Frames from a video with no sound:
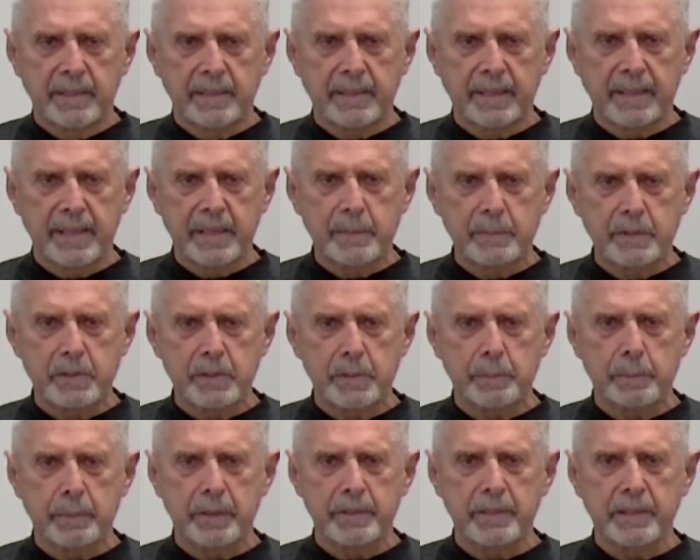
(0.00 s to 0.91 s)
Time is
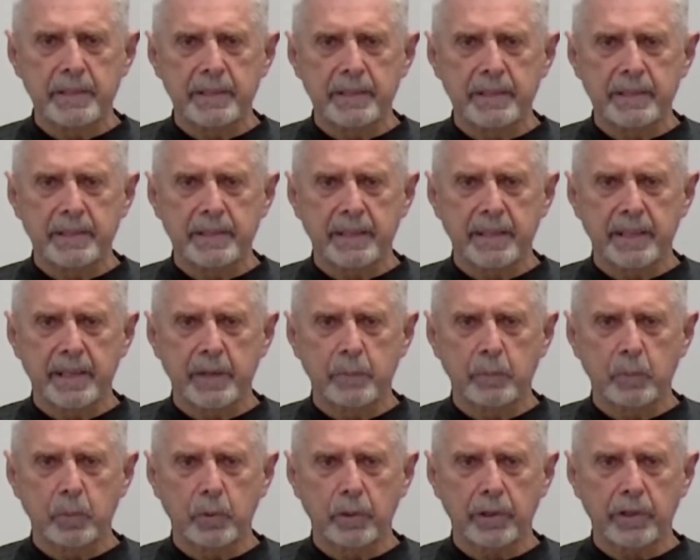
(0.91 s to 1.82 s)
spending our
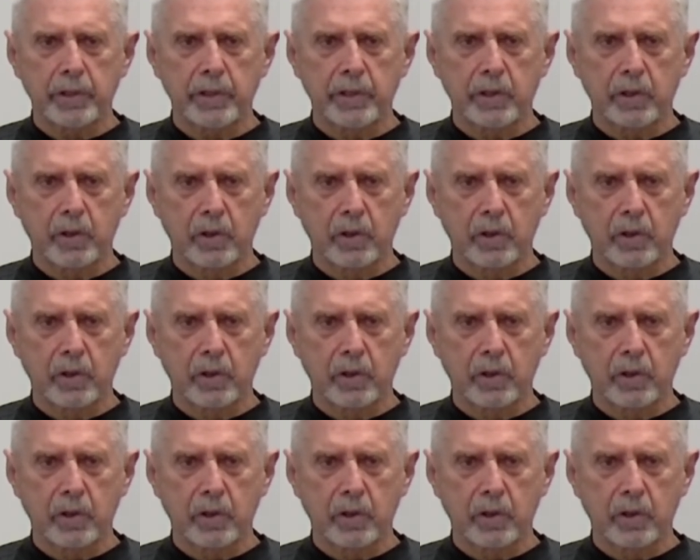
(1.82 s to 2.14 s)
time working